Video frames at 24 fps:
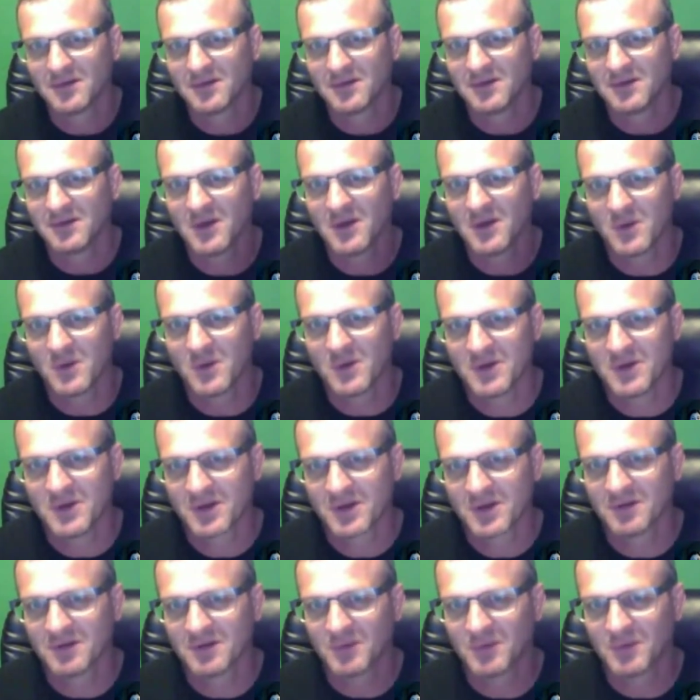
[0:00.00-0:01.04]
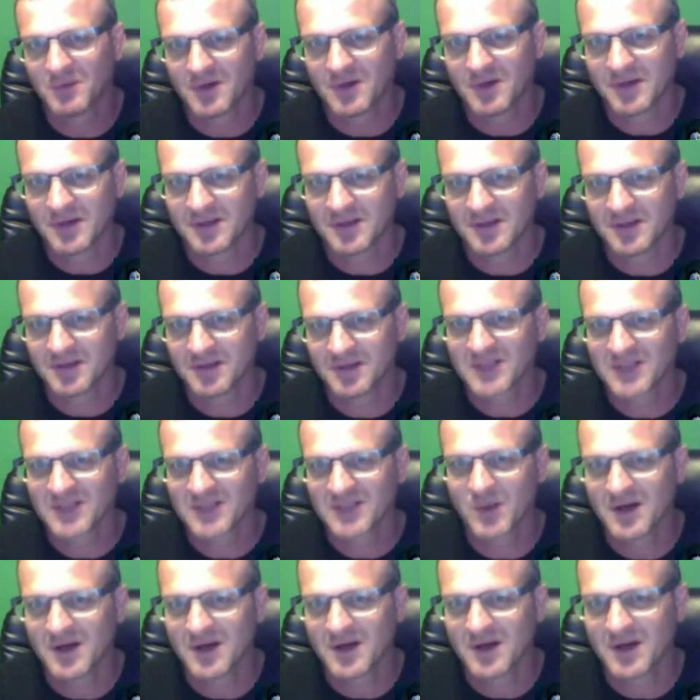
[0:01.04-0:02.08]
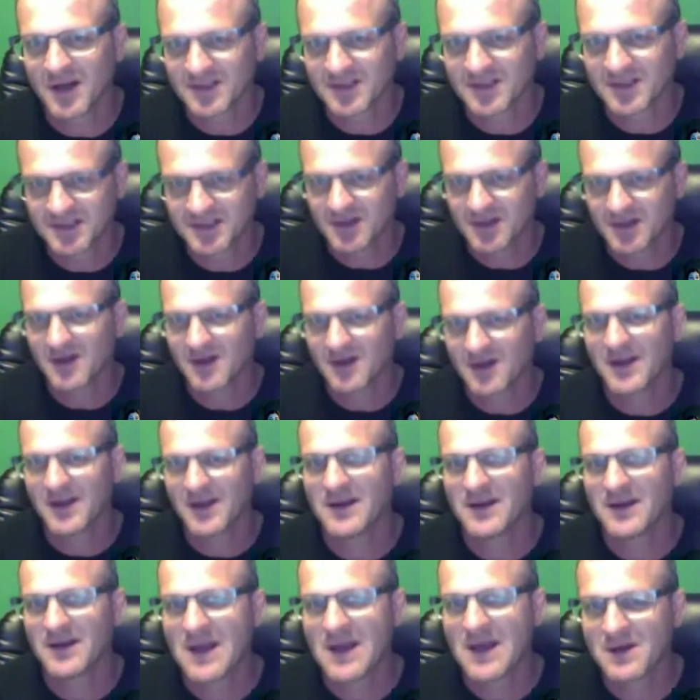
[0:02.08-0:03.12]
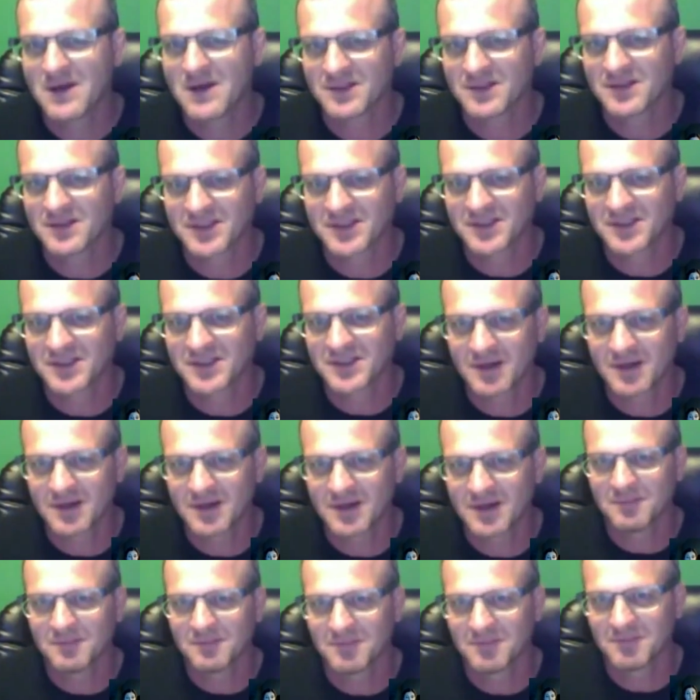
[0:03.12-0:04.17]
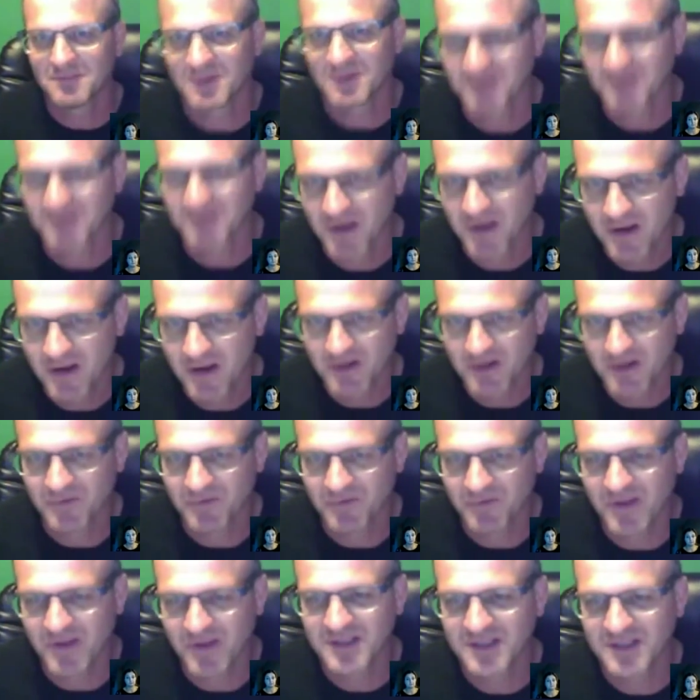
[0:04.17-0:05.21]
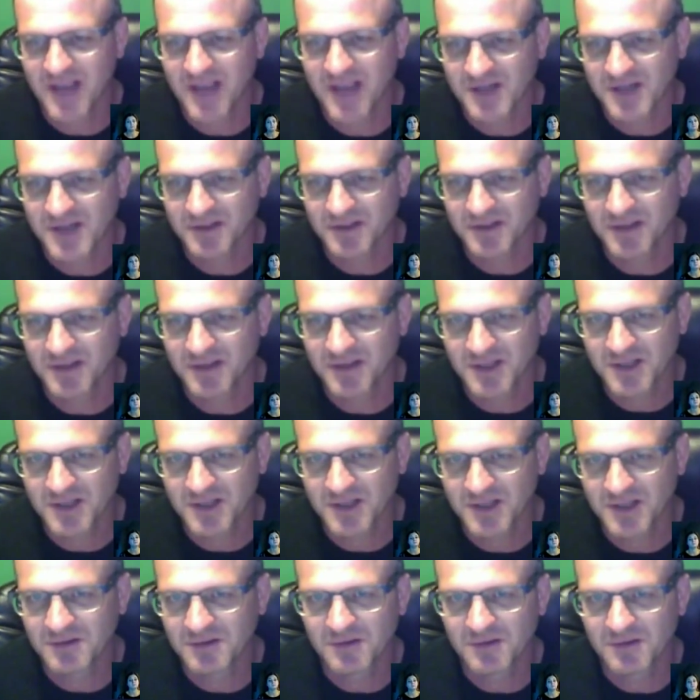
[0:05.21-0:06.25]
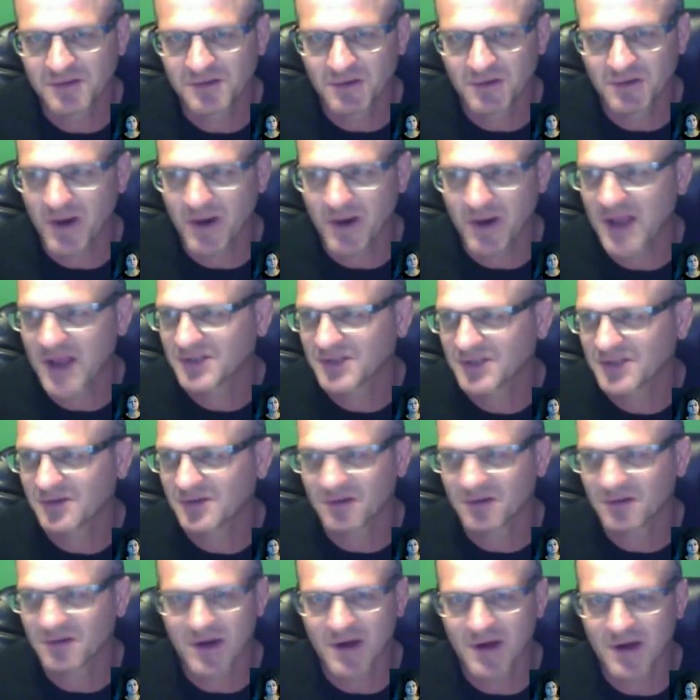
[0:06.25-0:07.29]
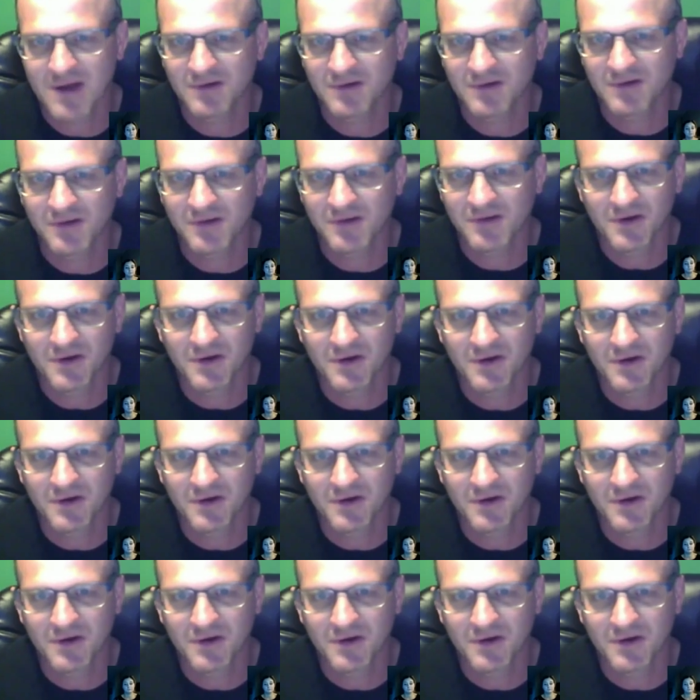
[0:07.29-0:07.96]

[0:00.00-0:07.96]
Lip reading: You know, when you can really, that's why you're not laying down, you're sitting up, your feet's actually touching the grass or the ground or the dirt or